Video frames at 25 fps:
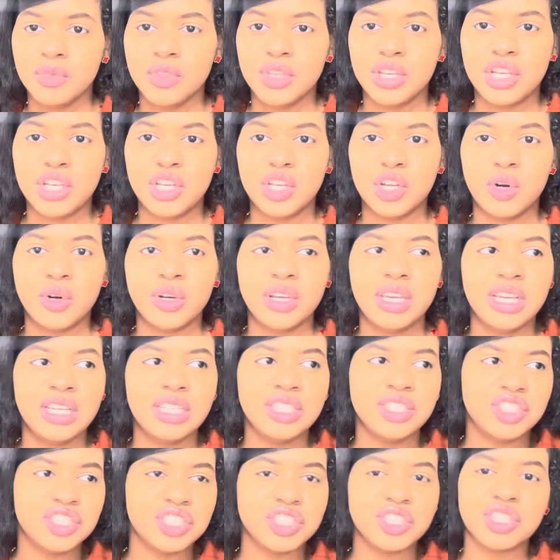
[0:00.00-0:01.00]
You know,
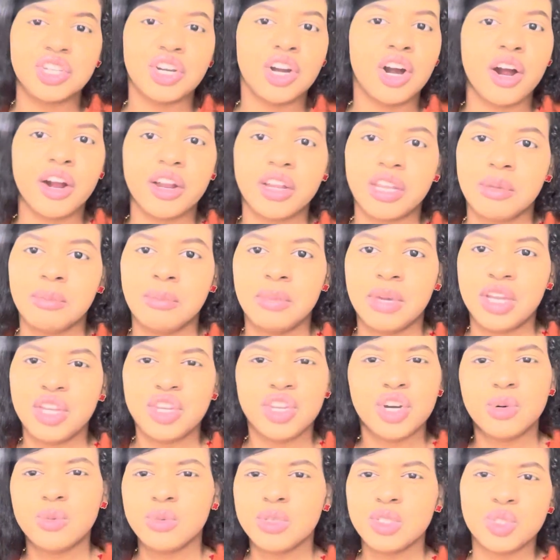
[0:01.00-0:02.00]
he's just guarding me.
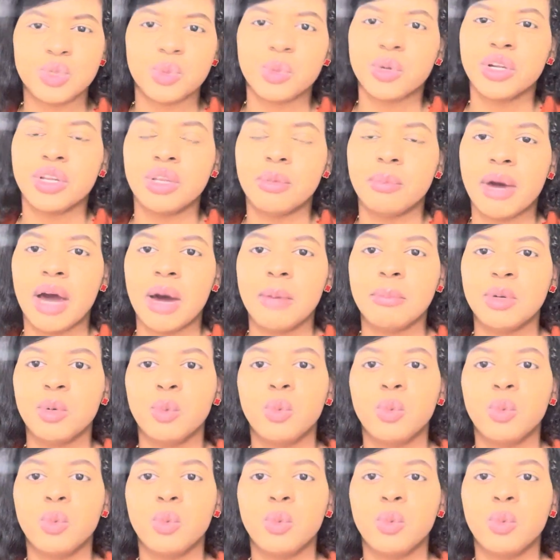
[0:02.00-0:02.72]
No one's worried about me.